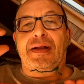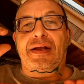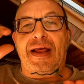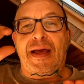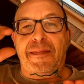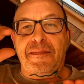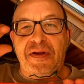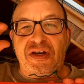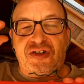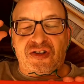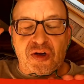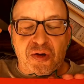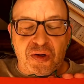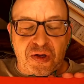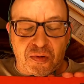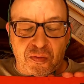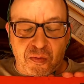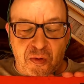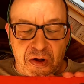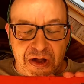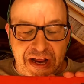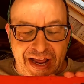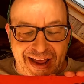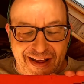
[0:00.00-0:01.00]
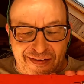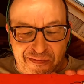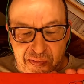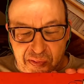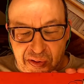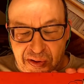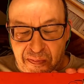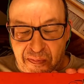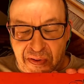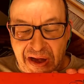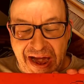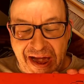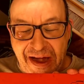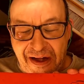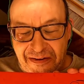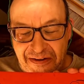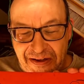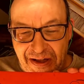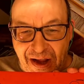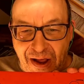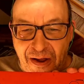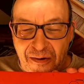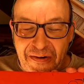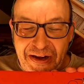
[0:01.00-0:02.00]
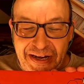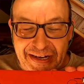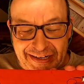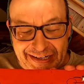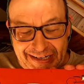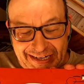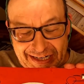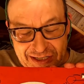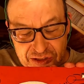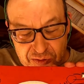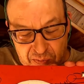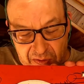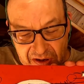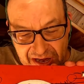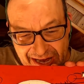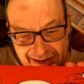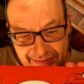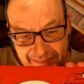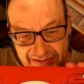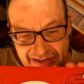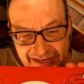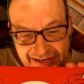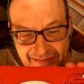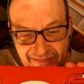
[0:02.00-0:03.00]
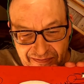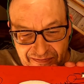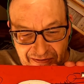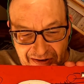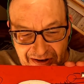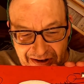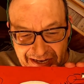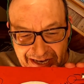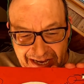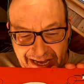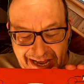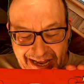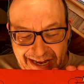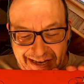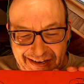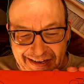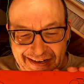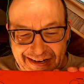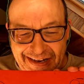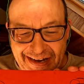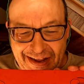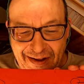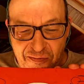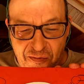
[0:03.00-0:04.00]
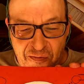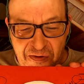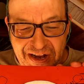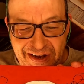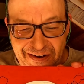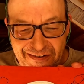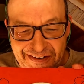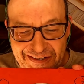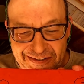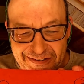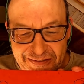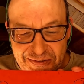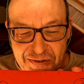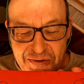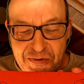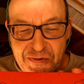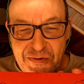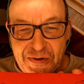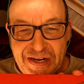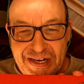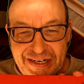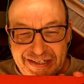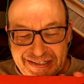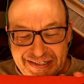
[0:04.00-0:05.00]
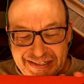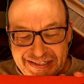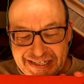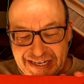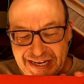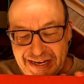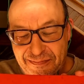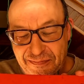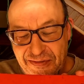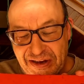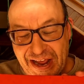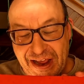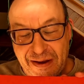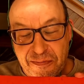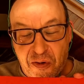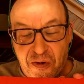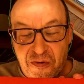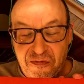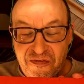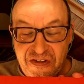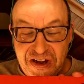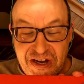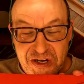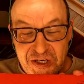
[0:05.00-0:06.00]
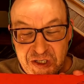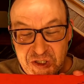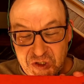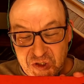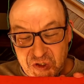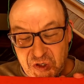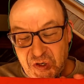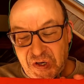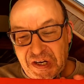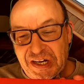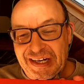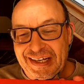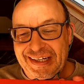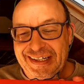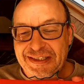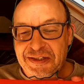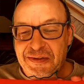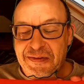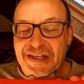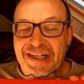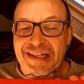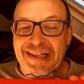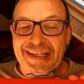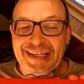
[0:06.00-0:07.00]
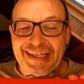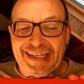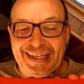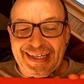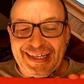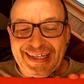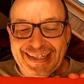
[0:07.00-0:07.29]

Let me show you what I have prepared now and explain me a funky hat that I'm wearing too at the same time, or very shortly as well.